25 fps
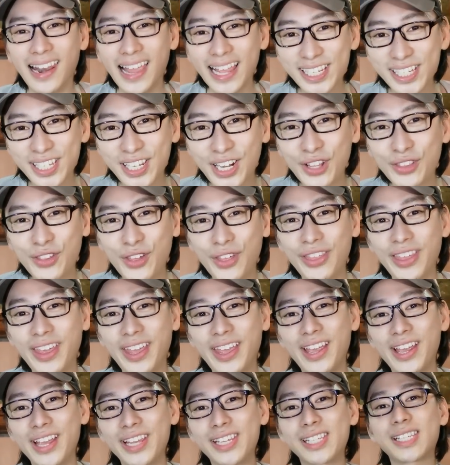Listening to
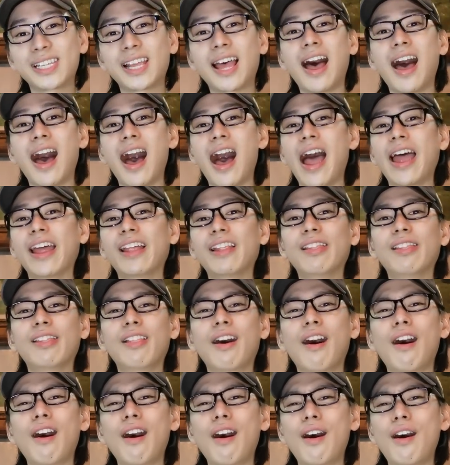this, I
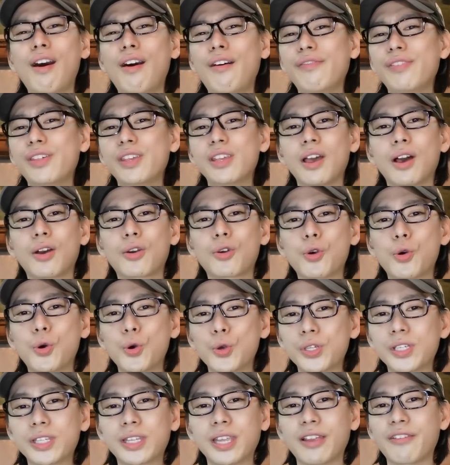love the
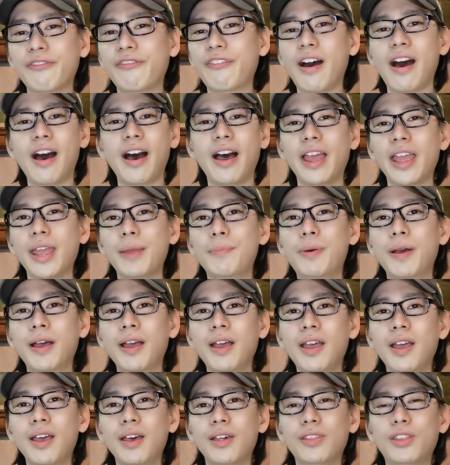acoustic
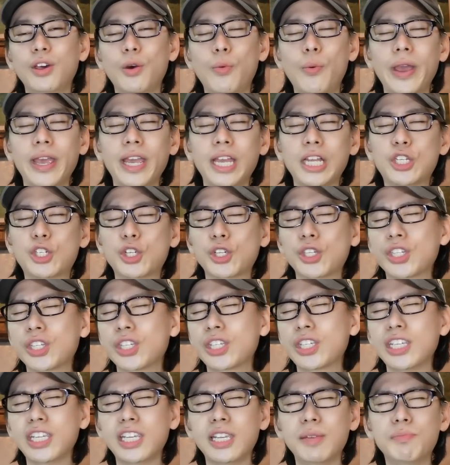vibe, the way it
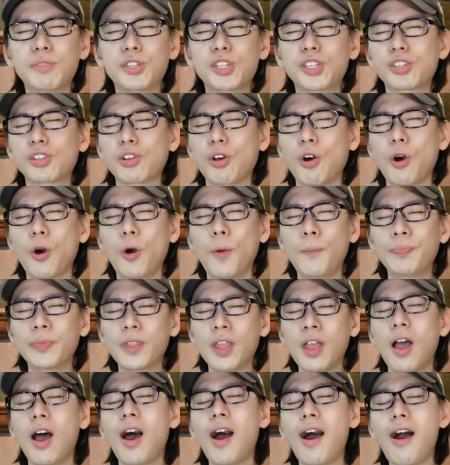just seems
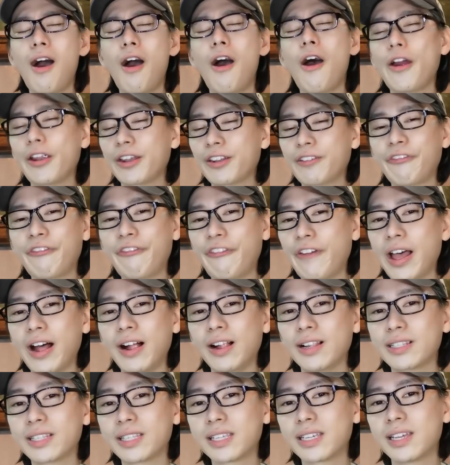so
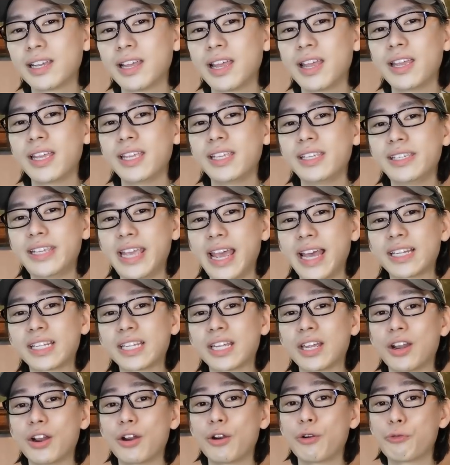heartfelt
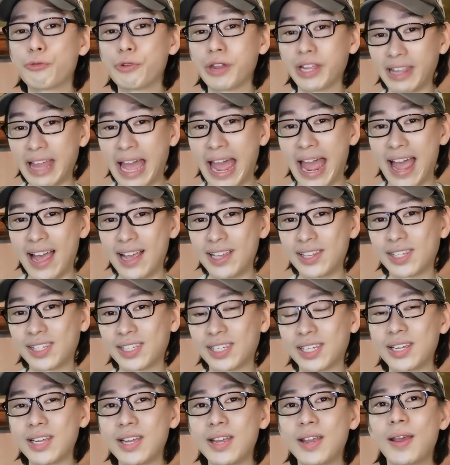yet
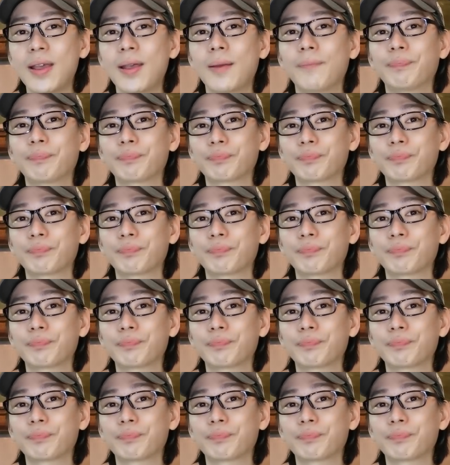relaxed.